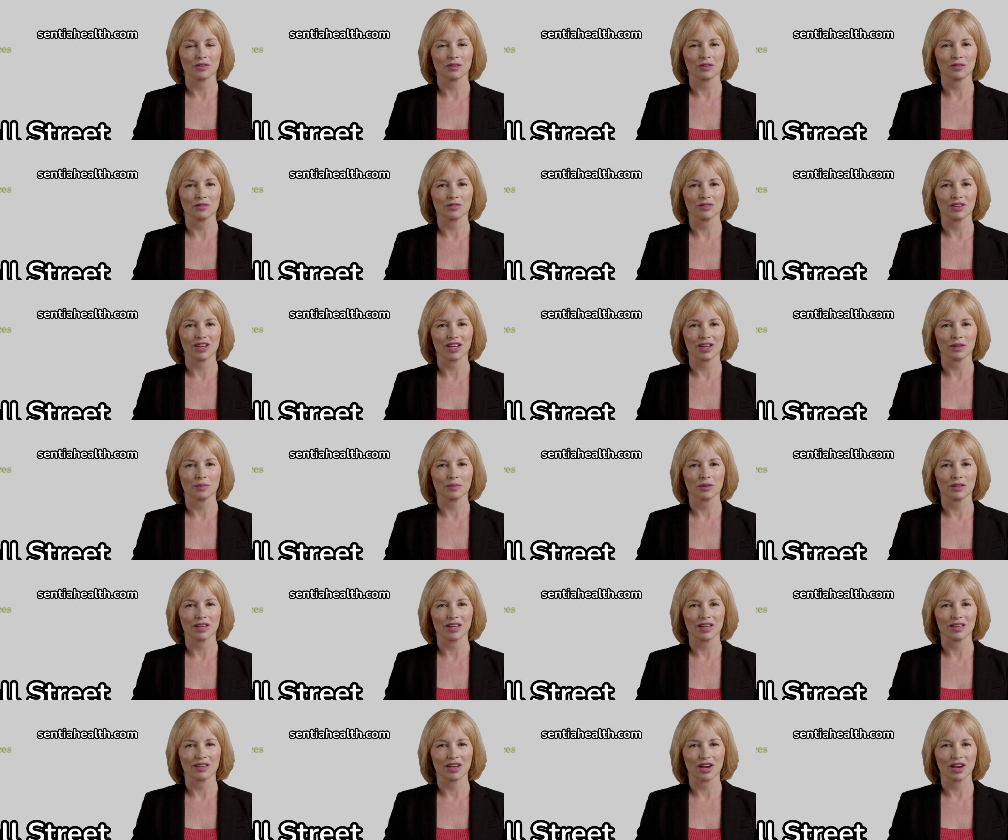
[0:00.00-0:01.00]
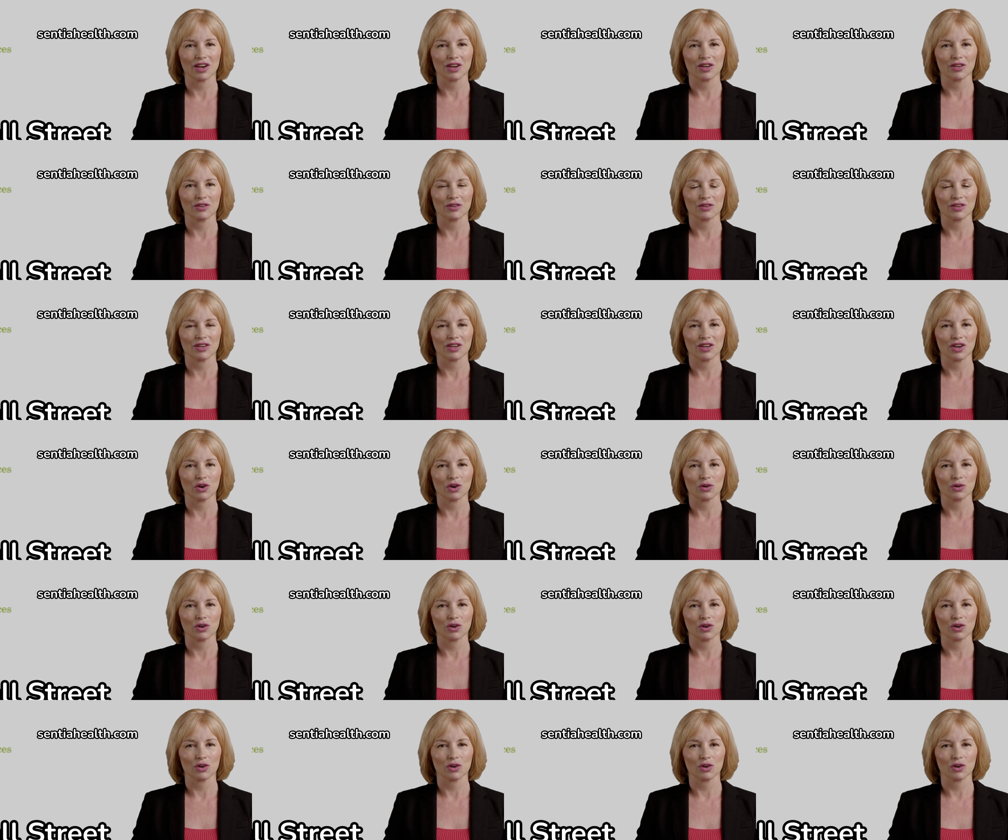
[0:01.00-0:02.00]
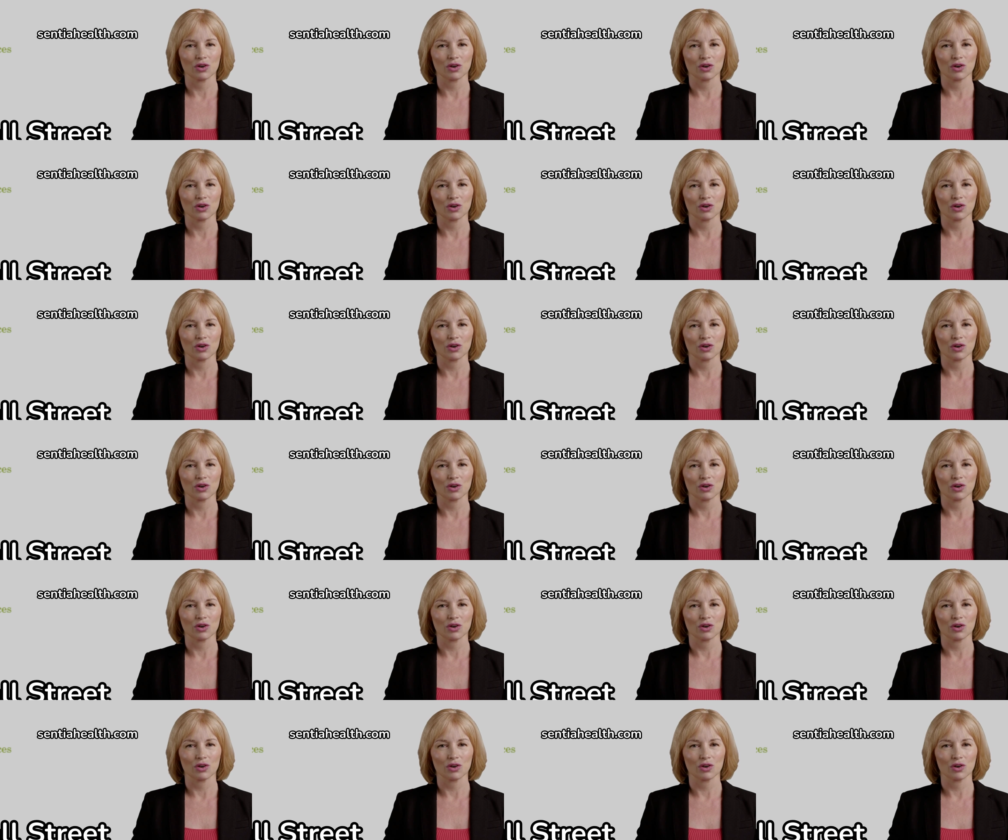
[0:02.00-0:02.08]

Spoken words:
$15 billion in total.